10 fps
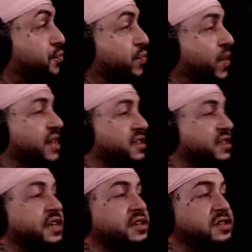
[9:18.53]
I just think
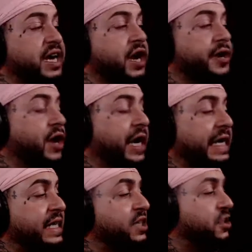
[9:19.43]
that there's like underlining
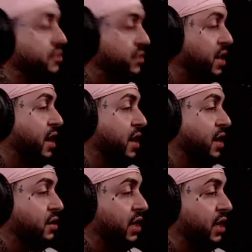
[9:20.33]
issues
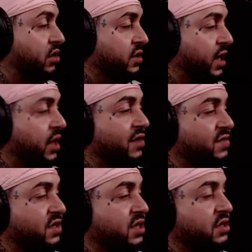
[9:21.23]
that caused that
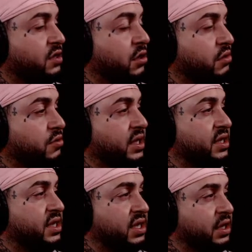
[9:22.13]
conversation to go the way it
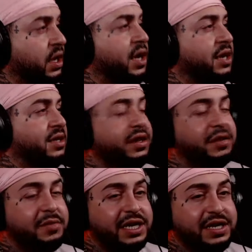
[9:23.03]
did. It didn't
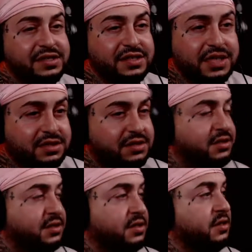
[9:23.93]
make any sense
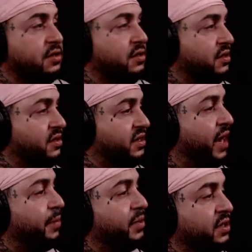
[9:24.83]
to the
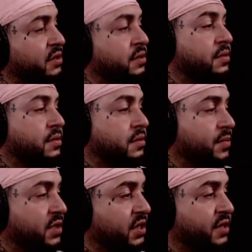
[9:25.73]
topic
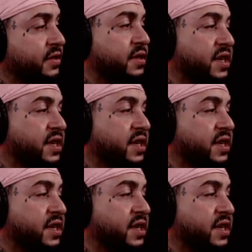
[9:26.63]
because